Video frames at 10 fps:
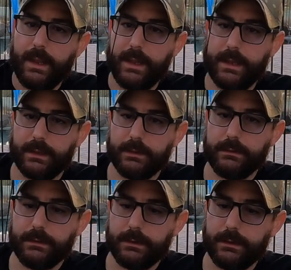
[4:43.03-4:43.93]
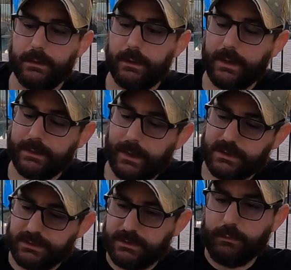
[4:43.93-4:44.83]
And uh, I can
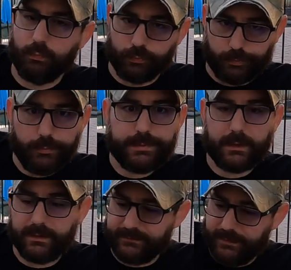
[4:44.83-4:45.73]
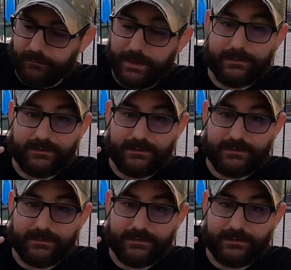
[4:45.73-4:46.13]
actually loop it on itself and